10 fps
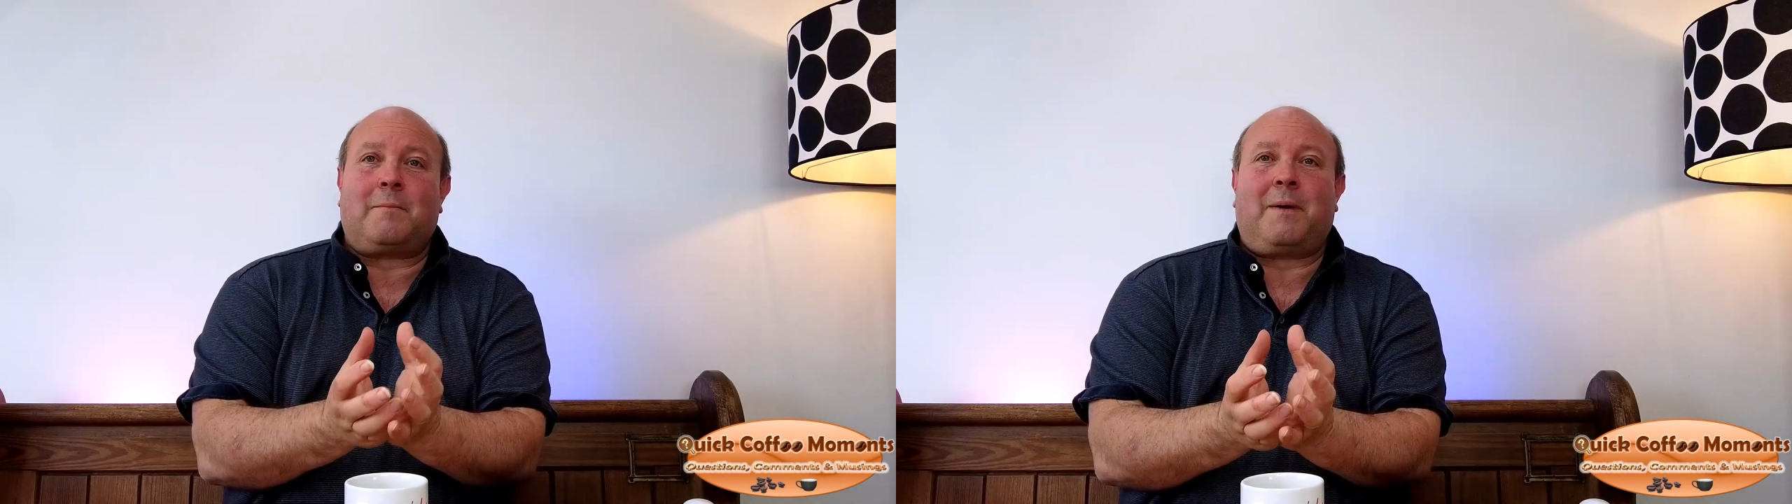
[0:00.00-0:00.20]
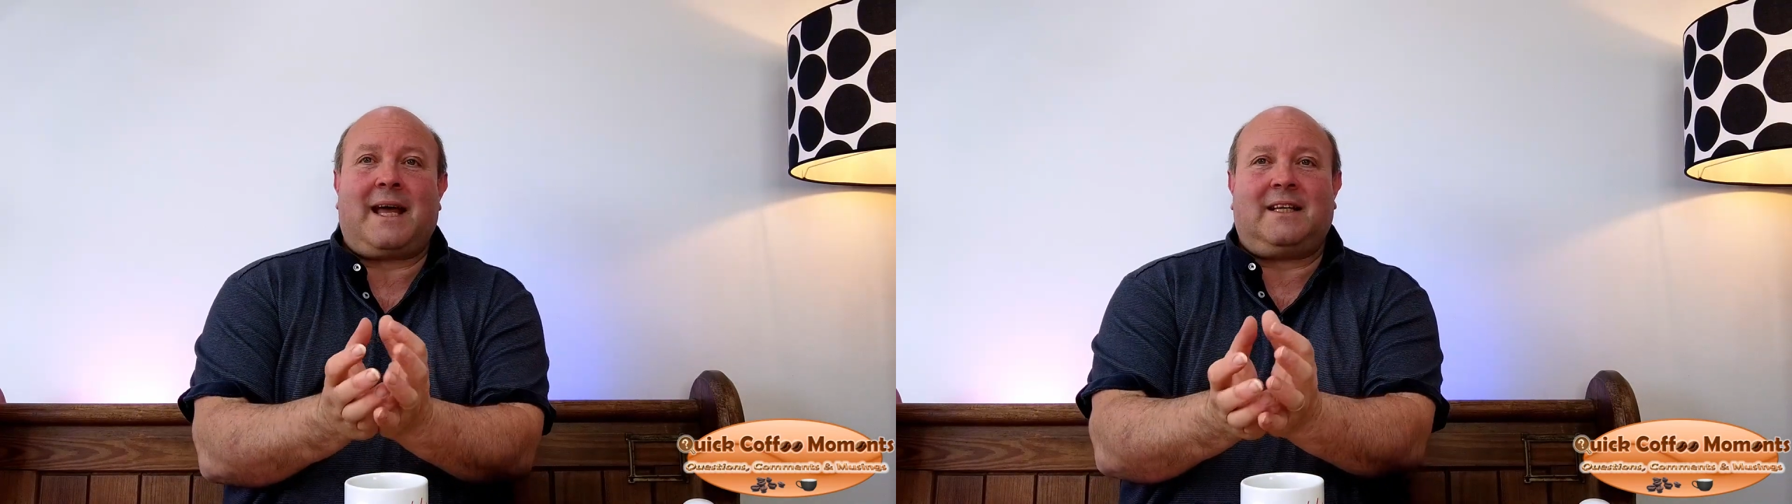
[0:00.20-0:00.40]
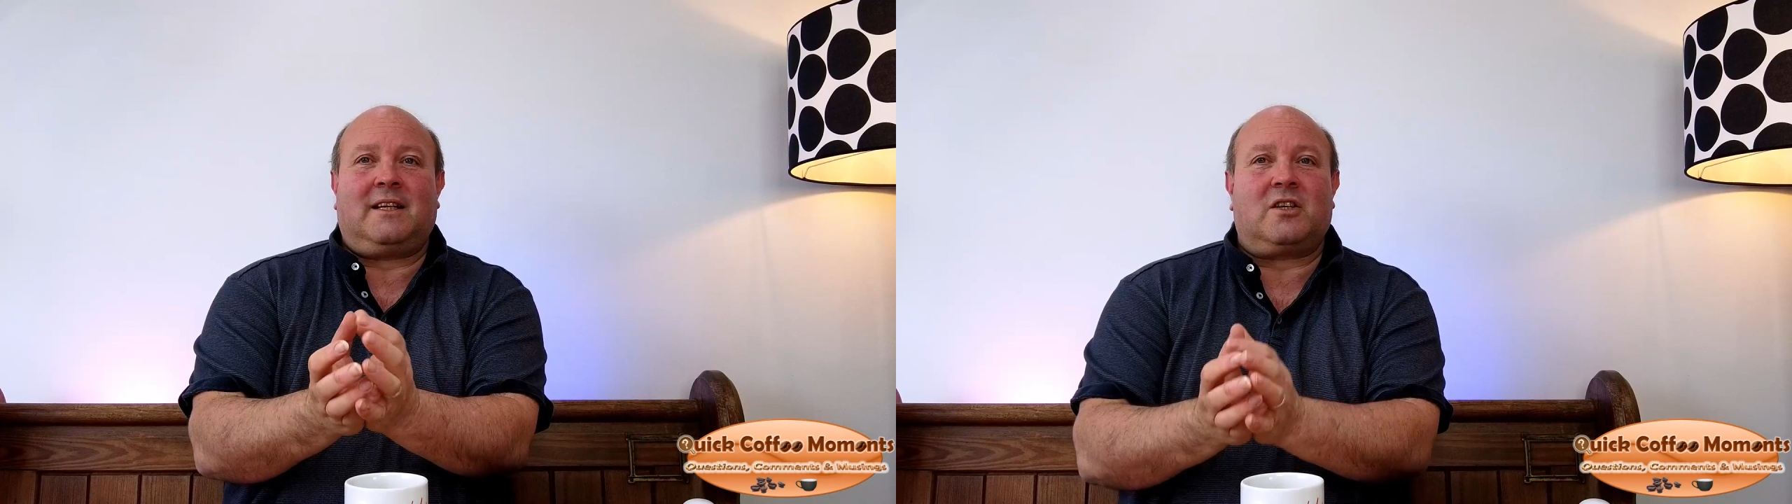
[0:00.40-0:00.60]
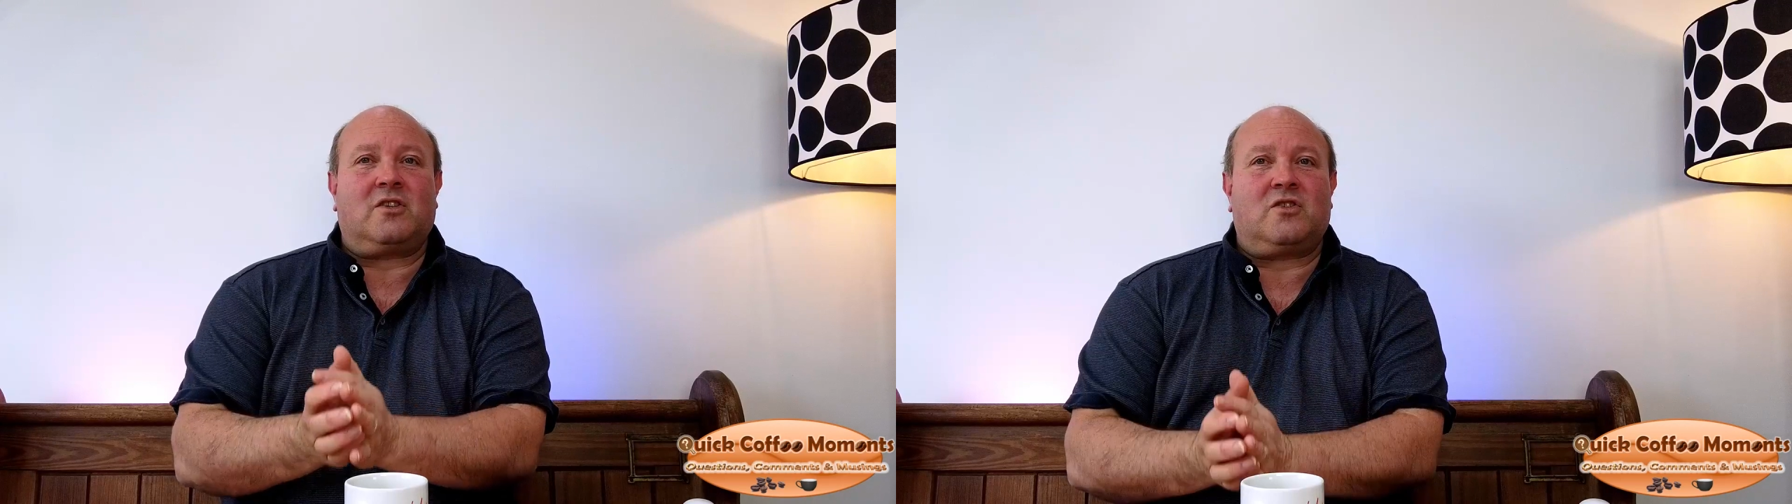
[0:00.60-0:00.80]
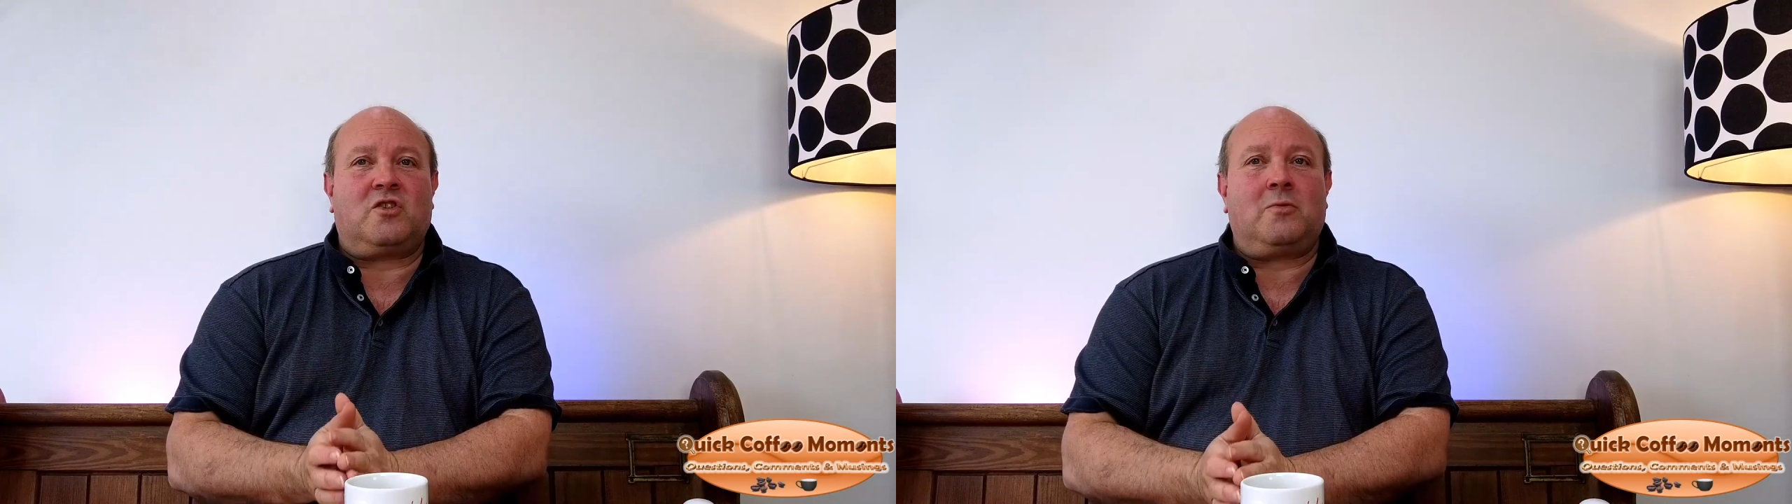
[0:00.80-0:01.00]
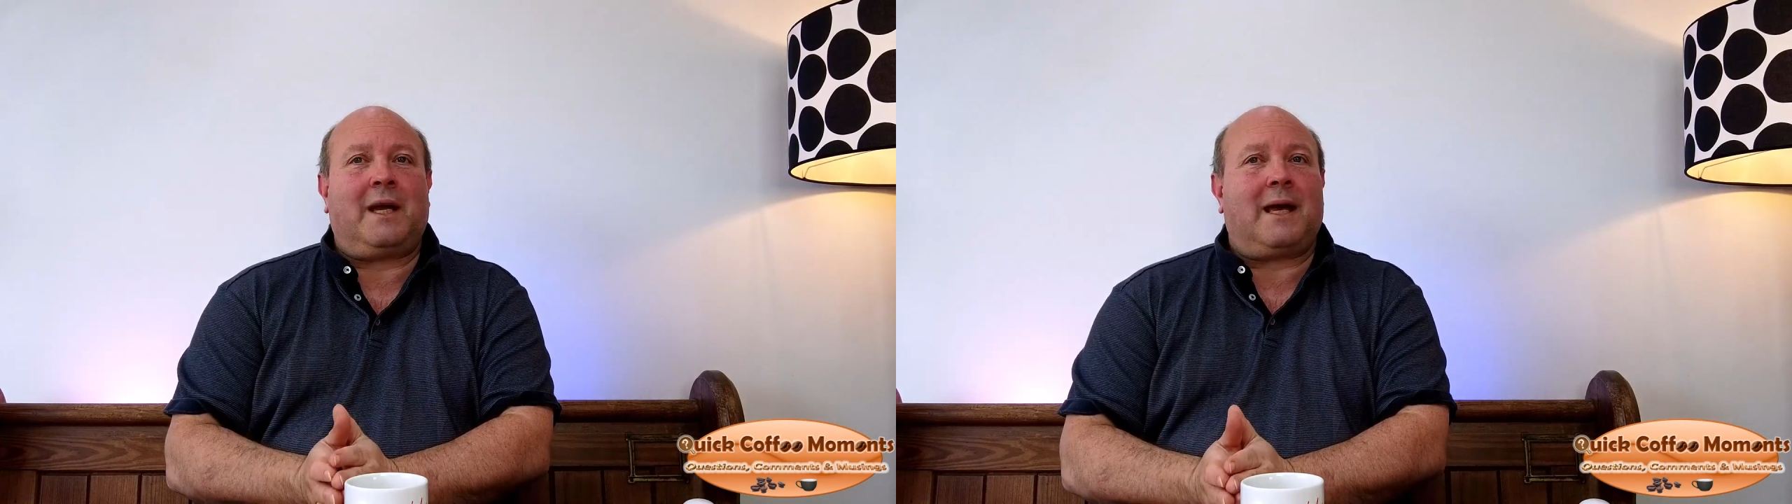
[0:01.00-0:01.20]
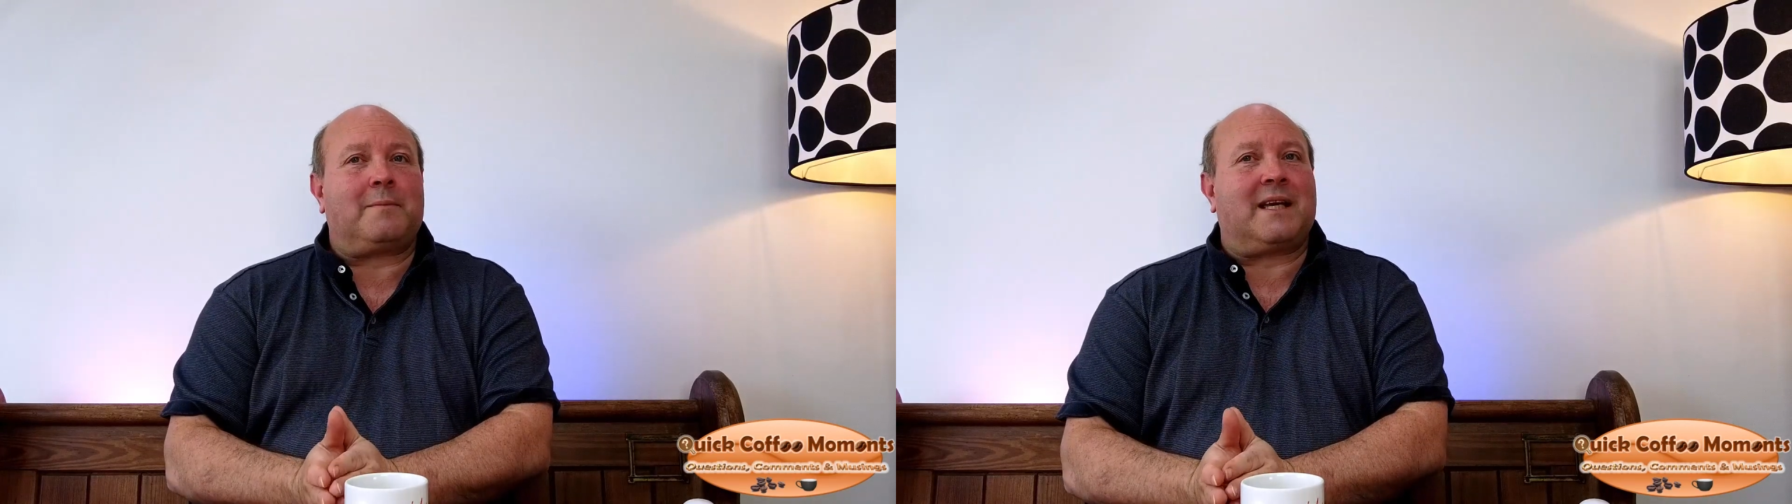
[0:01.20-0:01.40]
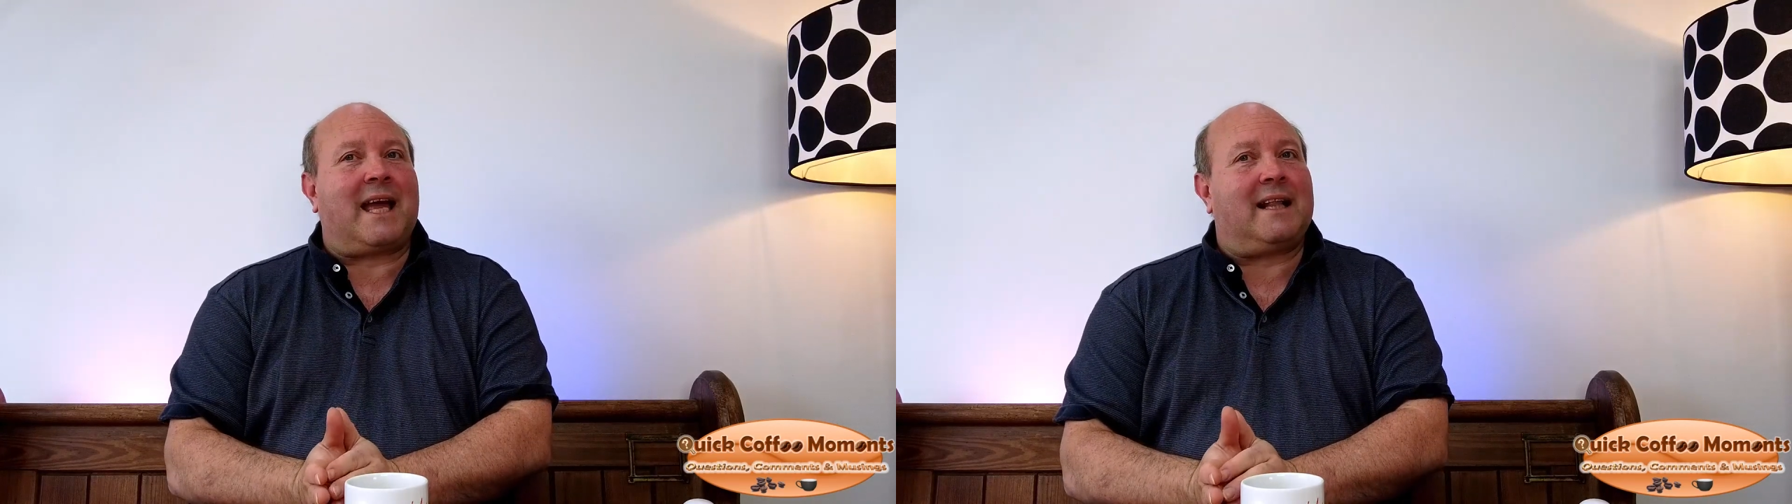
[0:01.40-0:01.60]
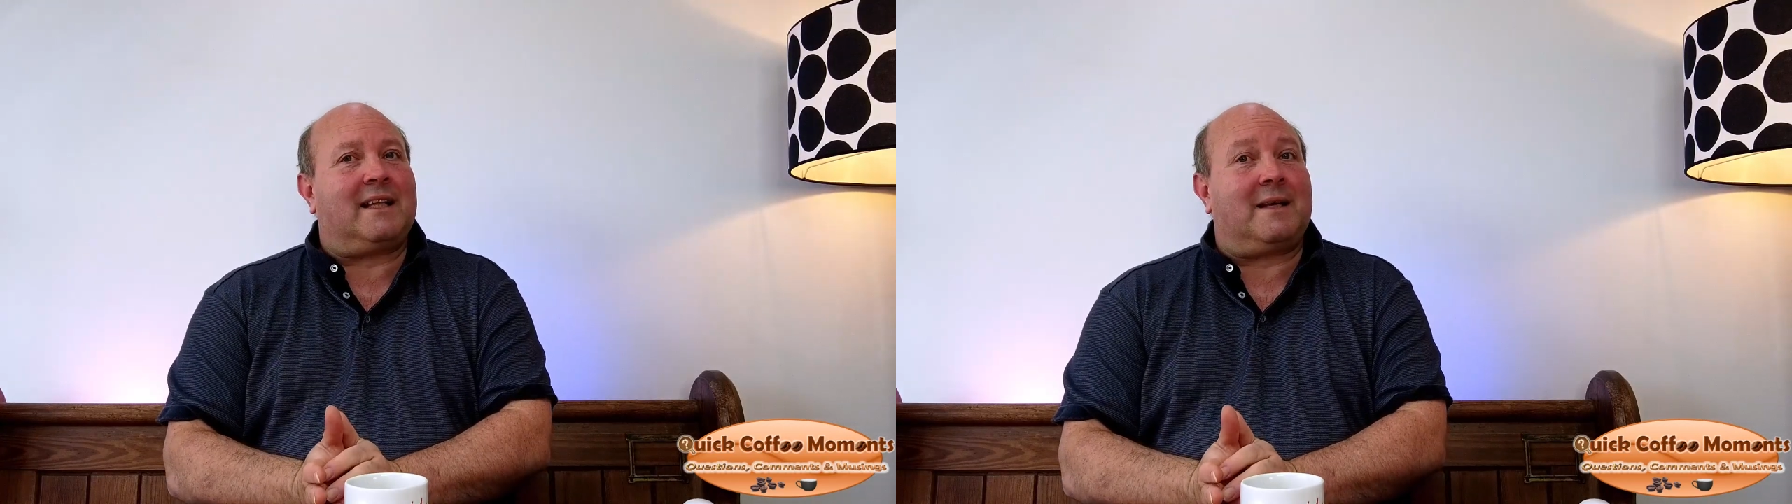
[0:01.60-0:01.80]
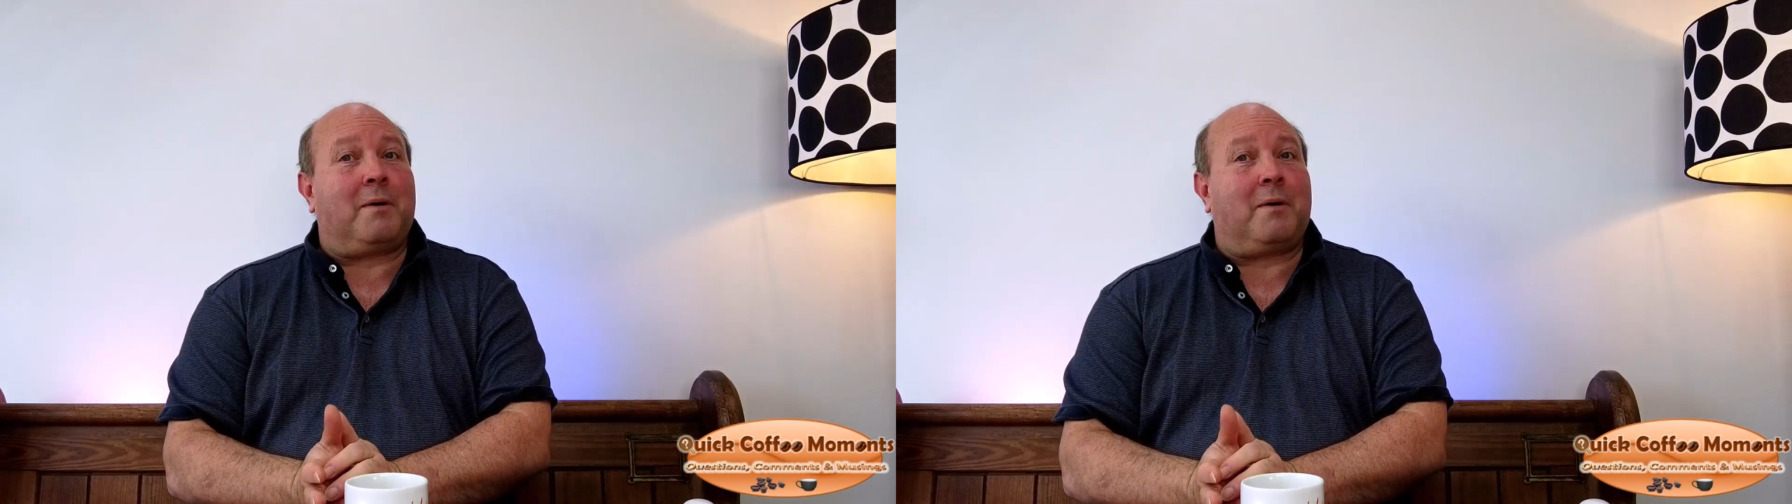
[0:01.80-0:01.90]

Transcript: companion are zooming up to Galilee,